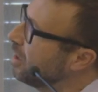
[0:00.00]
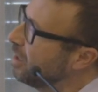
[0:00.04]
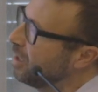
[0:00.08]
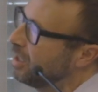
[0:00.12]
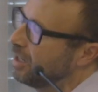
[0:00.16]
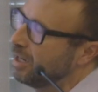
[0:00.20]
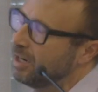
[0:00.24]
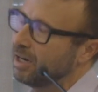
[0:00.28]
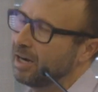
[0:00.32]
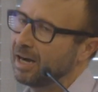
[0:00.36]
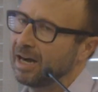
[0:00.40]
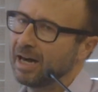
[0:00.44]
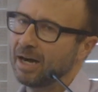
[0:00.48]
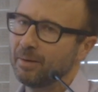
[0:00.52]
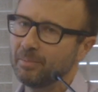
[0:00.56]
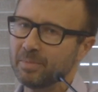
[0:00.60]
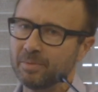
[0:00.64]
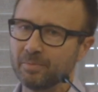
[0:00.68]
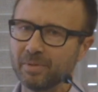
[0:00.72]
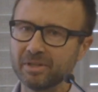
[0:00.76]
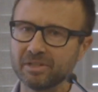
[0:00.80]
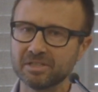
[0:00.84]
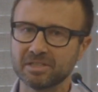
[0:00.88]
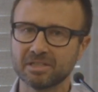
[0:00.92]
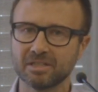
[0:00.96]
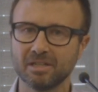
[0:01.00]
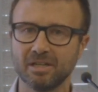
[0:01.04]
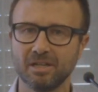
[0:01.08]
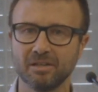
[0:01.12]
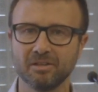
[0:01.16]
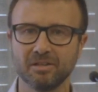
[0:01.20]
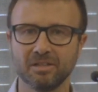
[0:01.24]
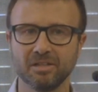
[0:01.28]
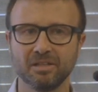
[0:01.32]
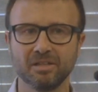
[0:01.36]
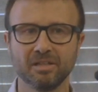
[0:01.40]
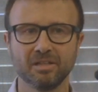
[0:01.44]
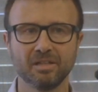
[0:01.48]
AMYPAD
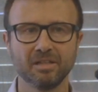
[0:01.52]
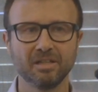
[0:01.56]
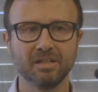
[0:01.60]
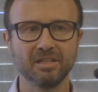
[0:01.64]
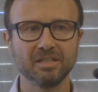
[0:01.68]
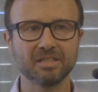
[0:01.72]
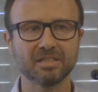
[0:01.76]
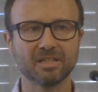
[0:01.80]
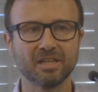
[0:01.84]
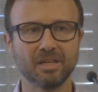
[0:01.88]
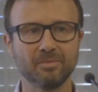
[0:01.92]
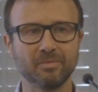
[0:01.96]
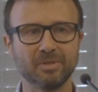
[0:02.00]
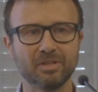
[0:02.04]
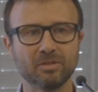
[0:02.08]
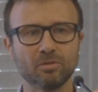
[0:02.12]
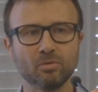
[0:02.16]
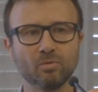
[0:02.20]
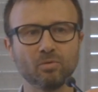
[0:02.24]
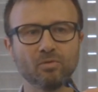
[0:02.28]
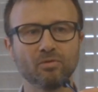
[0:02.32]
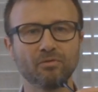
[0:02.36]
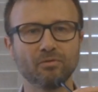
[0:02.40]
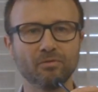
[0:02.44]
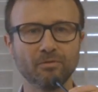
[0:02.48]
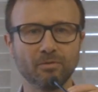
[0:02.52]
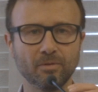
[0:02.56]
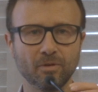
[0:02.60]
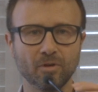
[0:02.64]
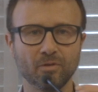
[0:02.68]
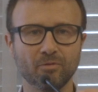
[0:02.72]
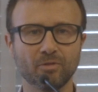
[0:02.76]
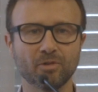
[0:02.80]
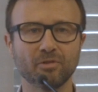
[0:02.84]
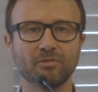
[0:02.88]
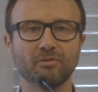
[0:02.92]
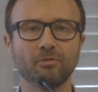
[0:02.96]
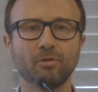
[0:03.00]
study is aiming to do
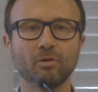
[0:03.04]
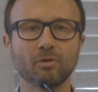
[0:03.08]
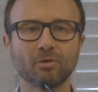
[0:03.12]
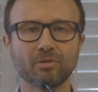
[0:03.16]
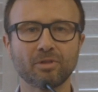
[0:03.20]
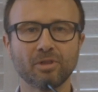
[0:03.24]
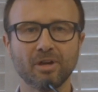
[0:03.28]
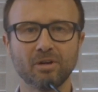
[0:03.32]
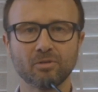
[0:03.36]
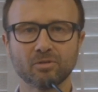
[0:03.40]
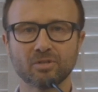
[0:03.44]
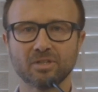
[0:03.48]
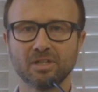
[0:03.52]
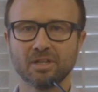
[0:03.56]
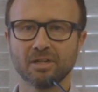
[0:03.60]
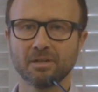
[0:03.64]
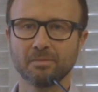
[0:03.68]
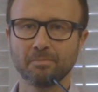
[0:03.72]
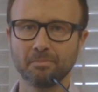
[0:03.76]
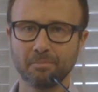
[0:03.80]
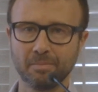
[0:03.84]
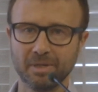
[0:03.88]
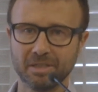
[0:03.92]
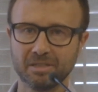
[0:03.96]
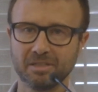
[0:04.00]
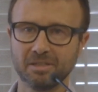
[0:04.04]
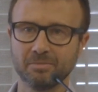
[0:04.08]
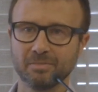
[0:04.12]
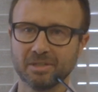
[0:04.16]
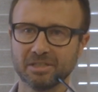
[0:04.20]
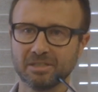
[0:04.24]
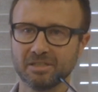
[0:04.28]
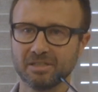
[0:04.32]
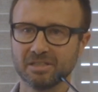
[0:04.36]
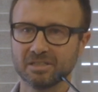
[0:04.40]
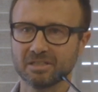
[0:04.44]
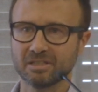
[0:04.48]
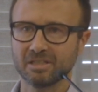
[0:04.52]
over 4,000 PET
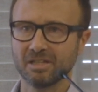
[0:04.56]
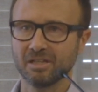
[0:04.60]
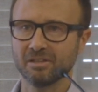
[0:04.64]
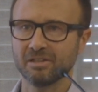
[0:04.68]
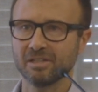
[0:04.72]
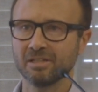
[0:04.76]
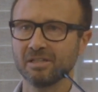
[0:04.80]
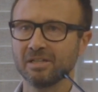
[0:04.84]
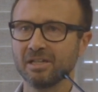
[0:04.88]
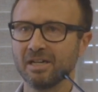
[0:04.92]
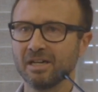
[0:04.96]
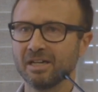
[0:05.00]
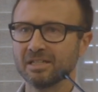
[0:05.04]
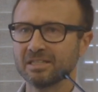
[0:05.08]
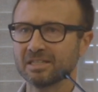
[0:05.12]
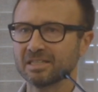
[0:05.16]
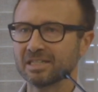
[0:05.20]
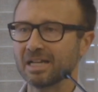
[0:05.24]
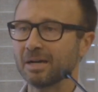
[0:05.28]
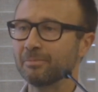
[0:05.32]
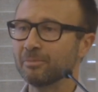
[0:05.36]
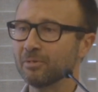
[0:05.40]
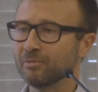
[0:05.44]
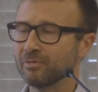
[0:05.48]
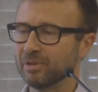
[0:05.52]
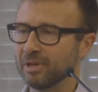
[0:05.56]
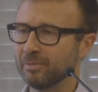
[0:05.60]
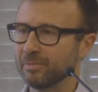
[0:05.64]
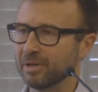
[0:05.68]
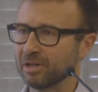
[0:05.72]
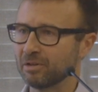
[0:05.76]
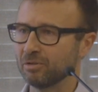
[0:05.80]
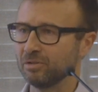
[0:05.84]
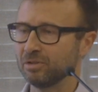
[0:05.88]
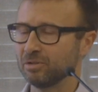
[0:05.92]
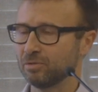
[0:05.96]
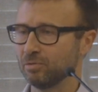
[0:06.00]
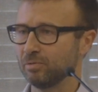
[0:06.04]
imaging study. Some of them are
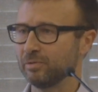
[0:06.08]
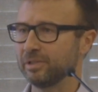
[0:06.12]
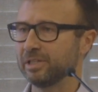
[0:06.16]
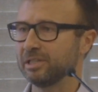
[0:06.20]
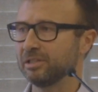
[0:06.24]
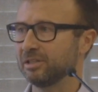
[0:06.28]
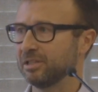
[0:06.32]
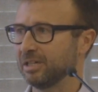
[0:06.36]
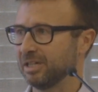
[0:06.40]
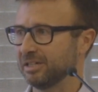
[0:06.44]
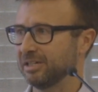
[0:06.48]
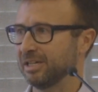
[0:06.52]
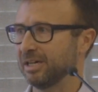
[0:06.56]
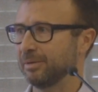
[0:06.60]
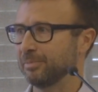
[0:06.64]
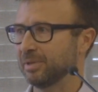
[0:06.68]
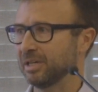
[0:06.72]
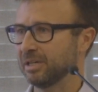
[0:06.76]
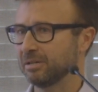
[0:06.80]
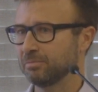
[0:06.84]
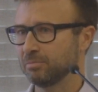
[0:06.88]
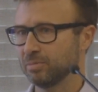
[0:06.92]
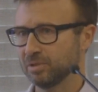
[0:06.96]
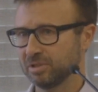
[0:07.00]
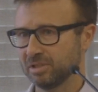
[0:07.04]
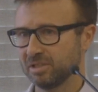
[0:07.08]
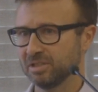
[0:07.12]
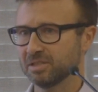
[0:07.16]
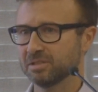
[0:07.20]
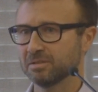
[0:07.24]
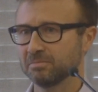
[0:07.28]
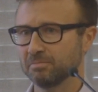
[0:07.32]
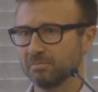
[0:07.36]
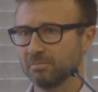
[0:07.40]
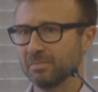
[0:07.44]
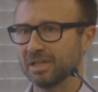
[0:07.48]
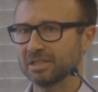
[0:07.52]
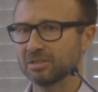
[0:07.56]
going to be dynamic, which
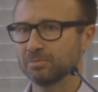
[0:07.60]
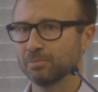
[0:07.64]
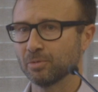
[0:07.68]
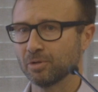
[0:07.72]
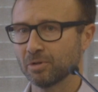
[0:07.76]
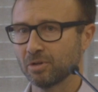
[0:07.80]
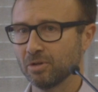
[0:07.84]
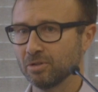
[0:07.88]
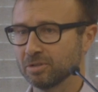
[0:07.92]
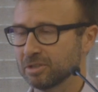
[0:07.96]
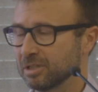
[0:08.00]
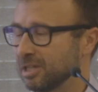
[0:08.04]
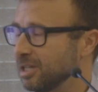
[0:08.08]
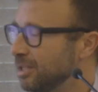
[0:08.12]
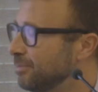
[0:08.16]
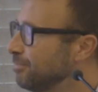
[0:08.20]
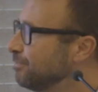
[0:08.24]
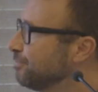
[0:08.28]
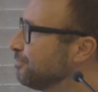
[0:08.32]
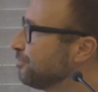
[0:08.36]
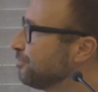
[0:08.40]
is much more costly.